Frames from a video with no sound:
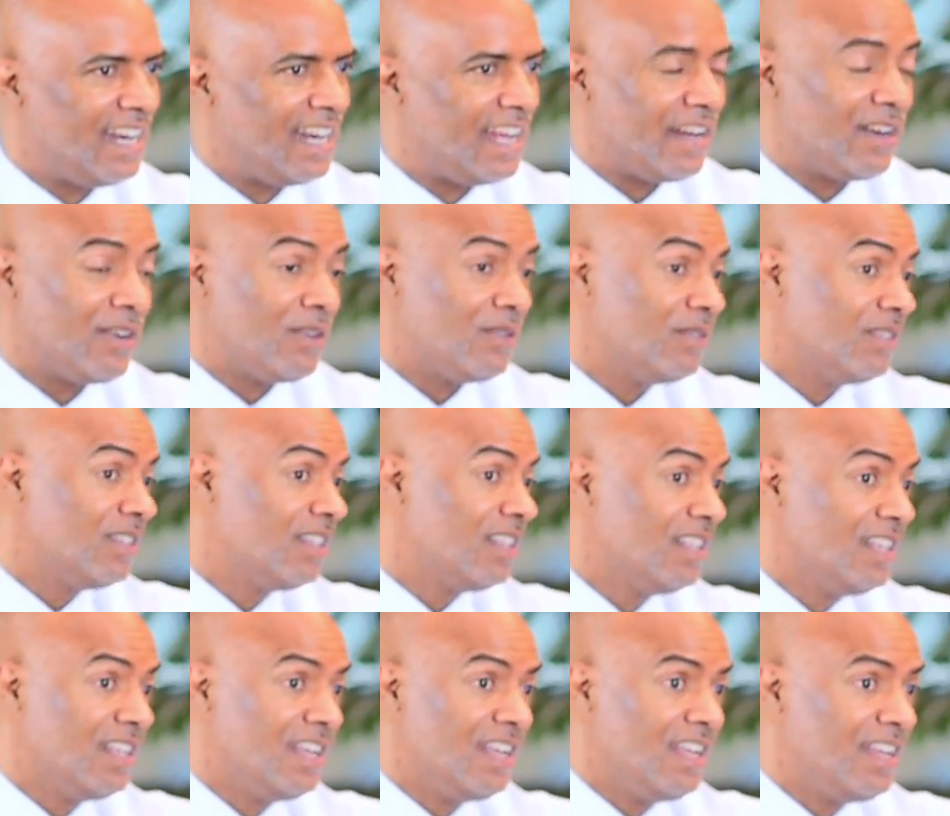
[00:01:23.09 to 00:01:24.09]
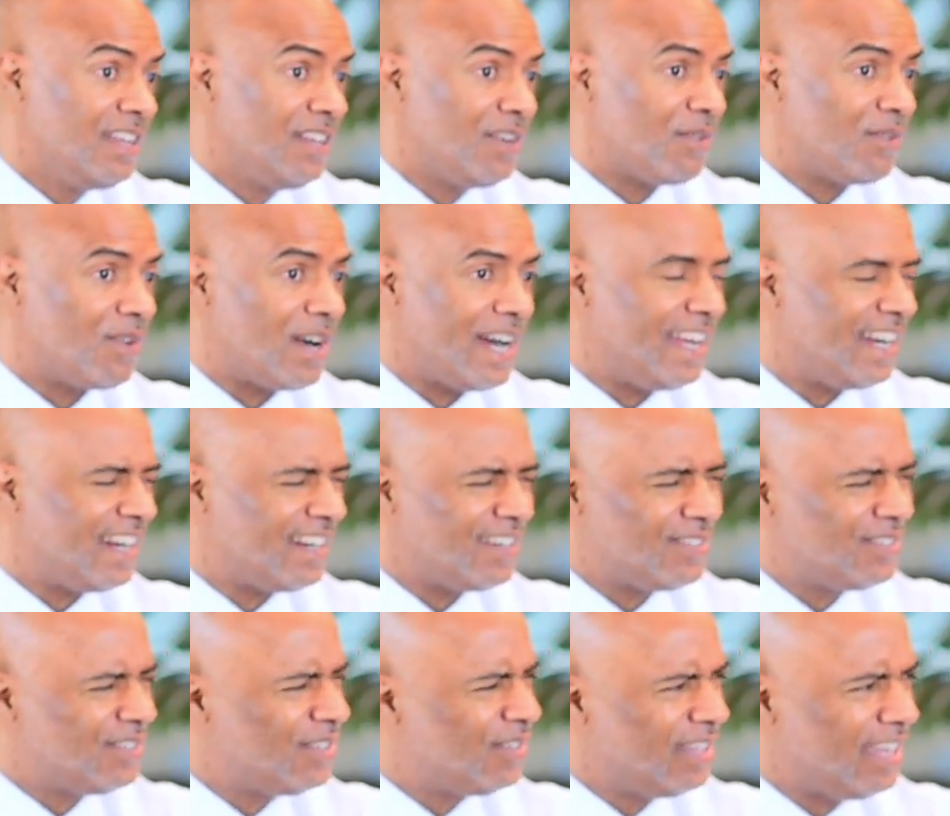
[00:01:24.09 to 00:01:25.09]
And I don't, you're right, I
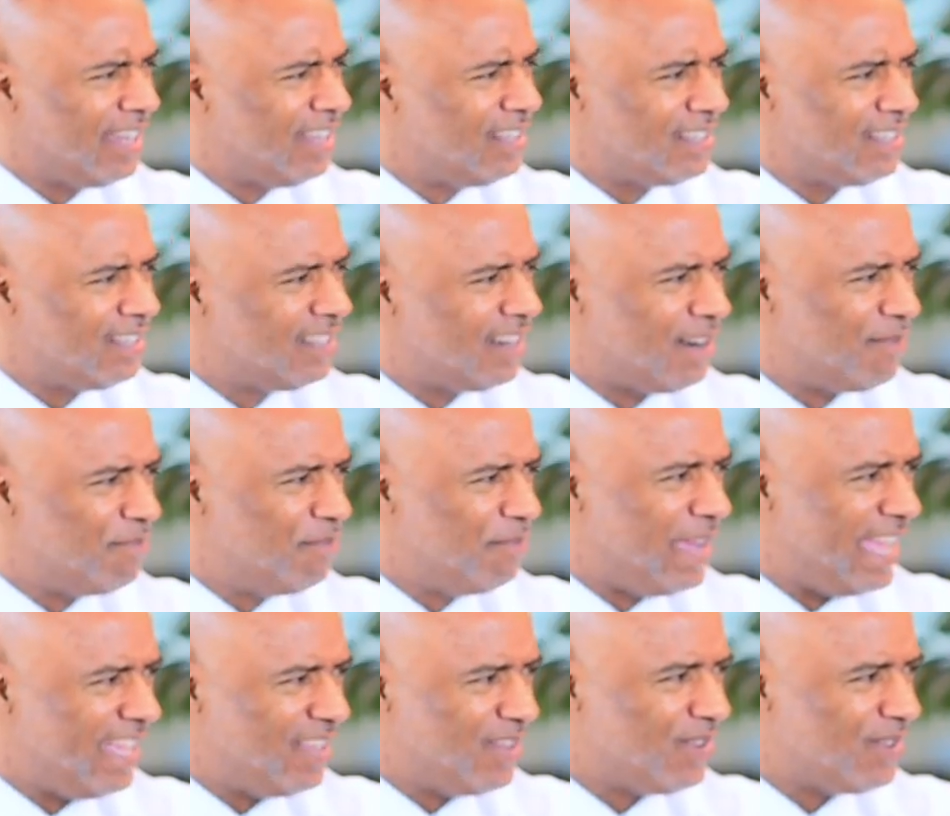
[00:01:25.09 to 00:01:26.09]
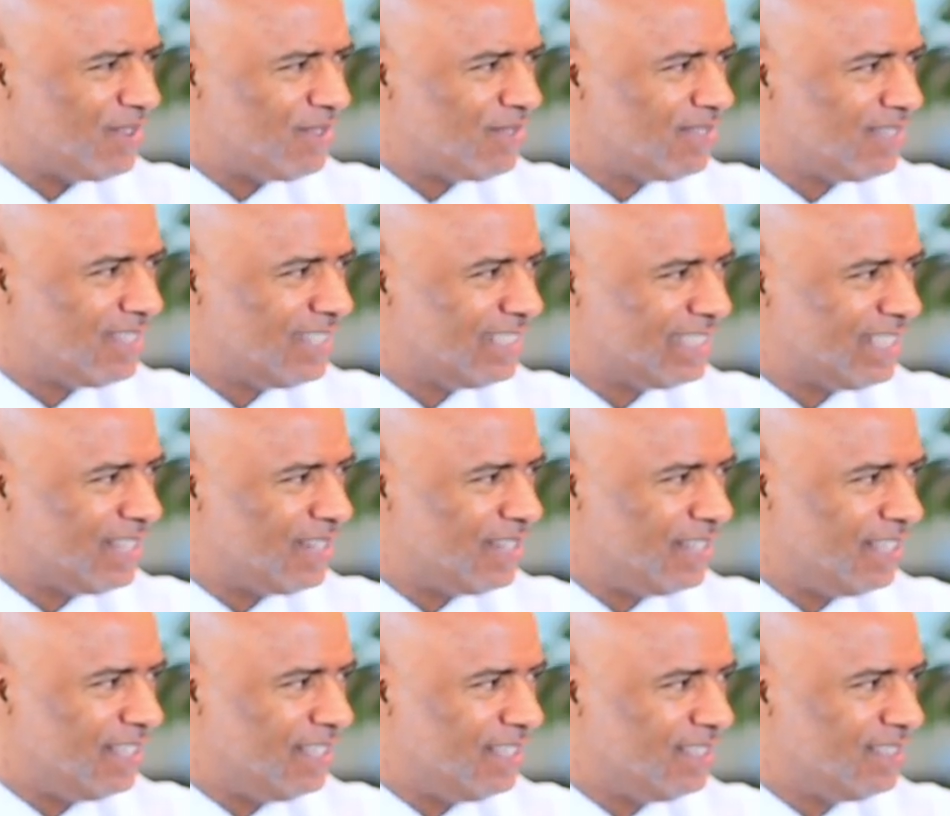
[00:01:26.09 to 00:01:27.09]
don't know that a male
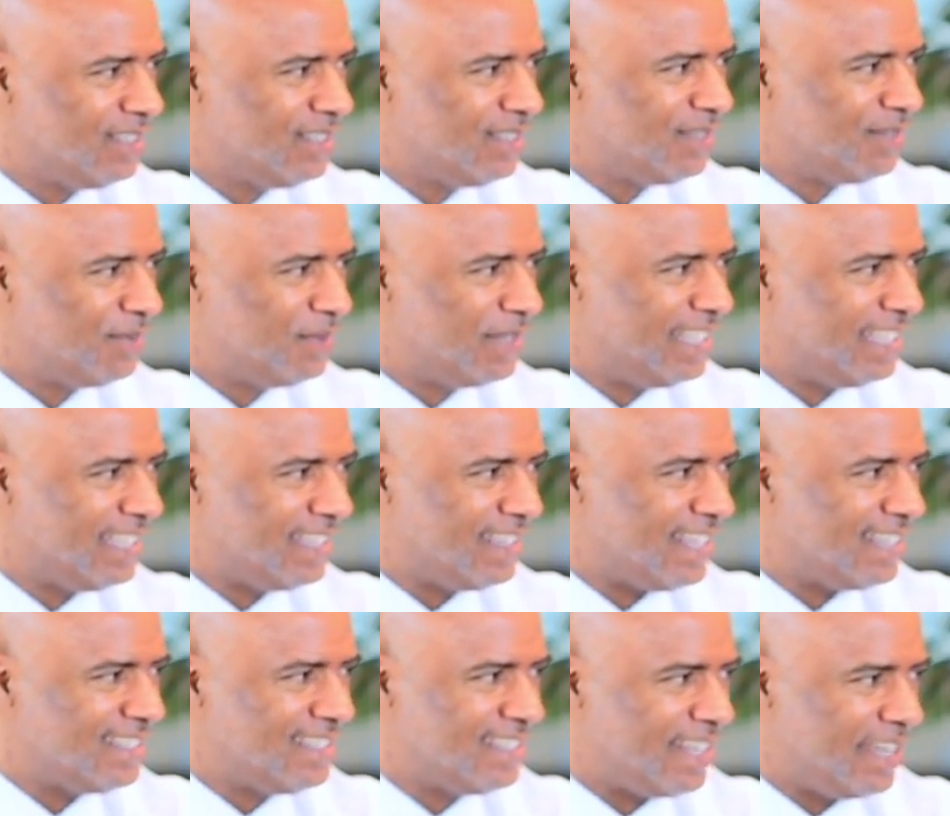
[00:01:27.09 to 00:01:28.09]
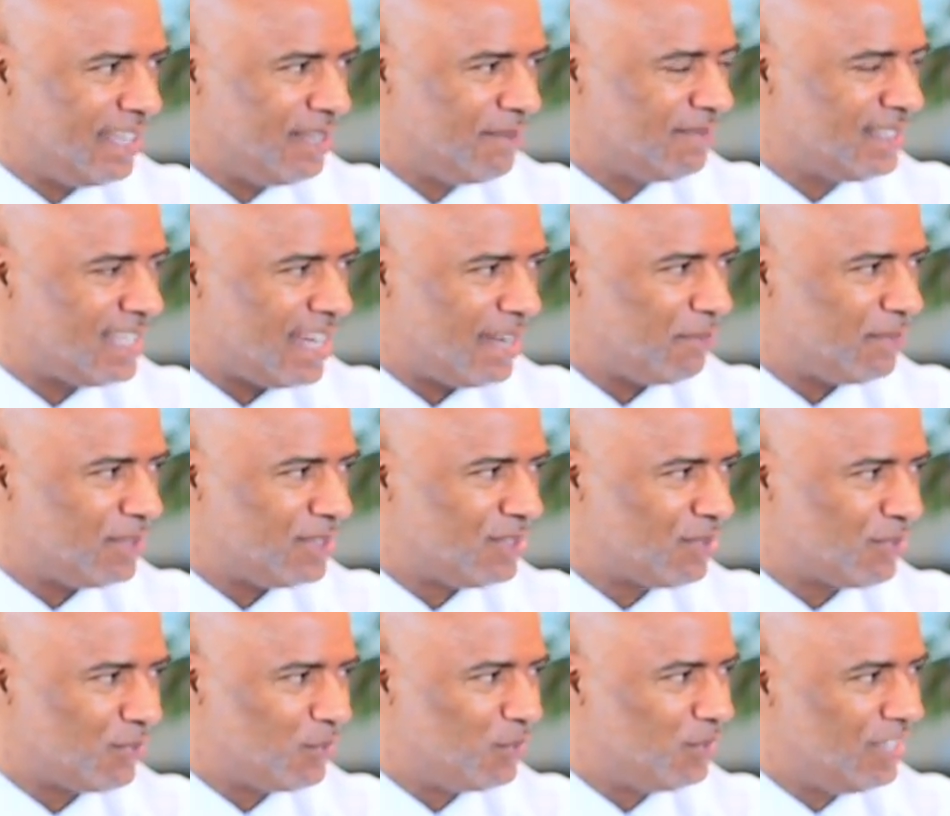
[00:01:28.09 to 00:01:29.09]
attorney would get that same type of
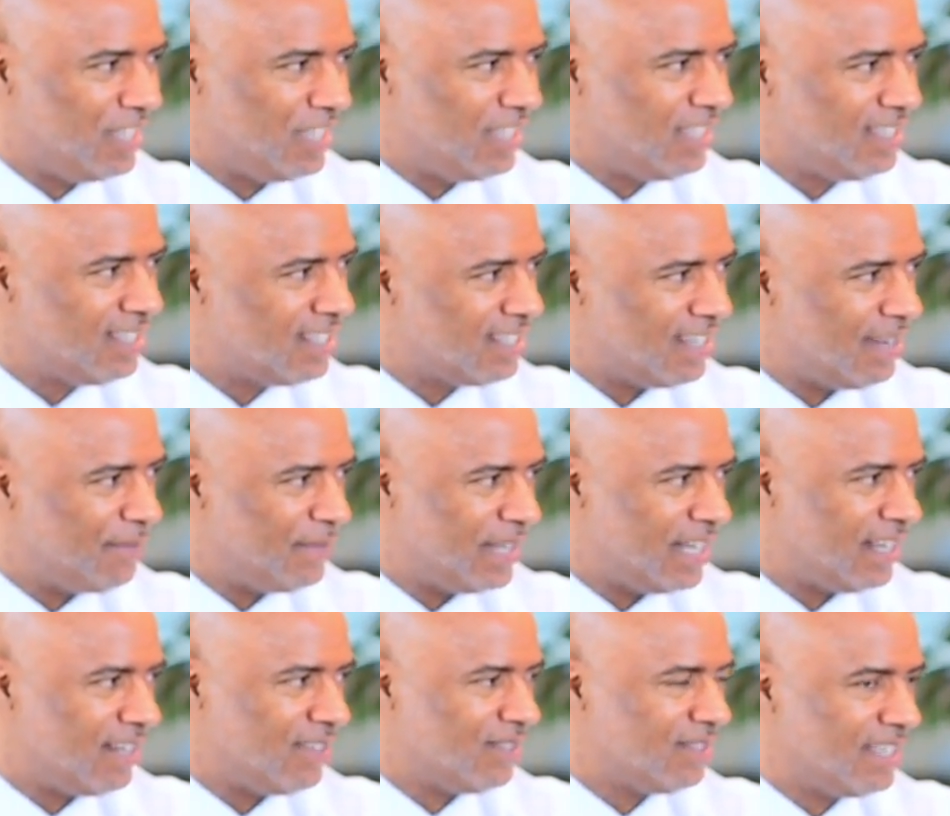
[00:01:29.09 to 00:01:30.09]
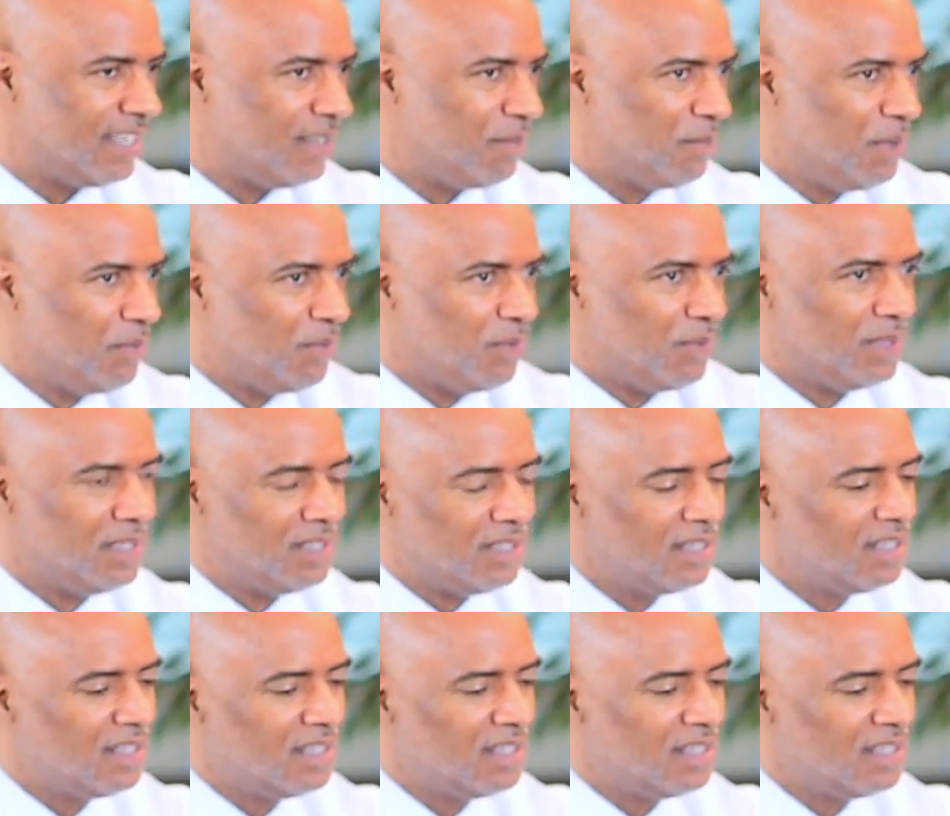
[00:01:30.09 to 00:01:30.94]
scrutiny. I mean, I don't think people would